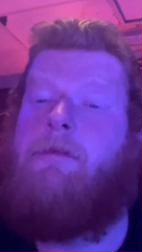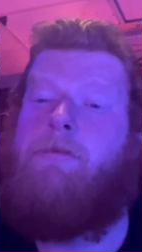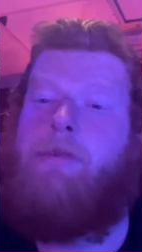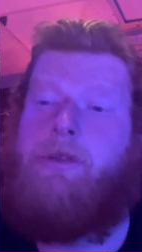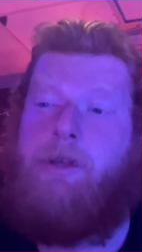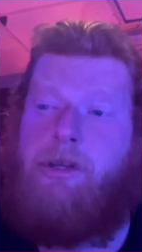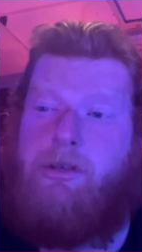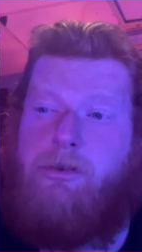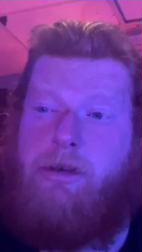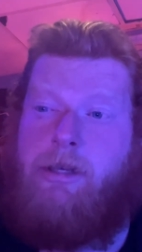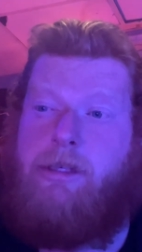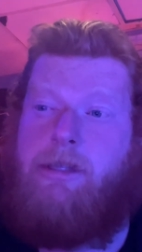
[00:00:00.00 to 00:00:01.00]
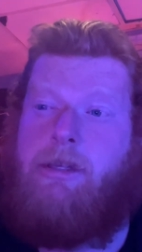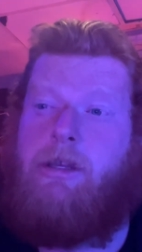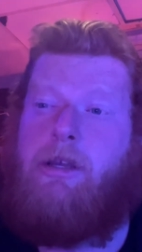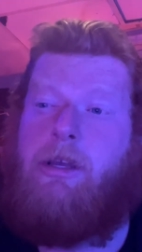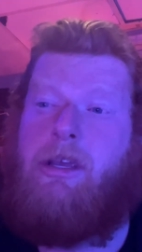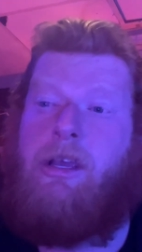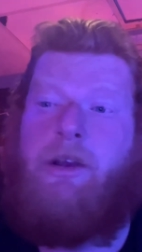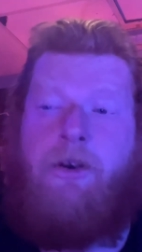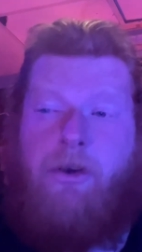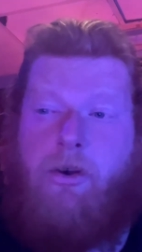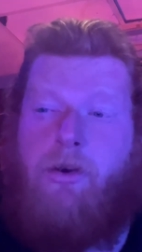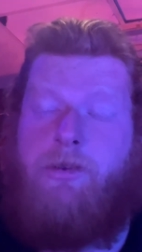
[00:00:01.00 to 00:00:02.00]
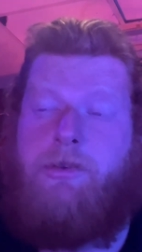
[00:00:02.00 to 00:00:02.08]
but they trust in her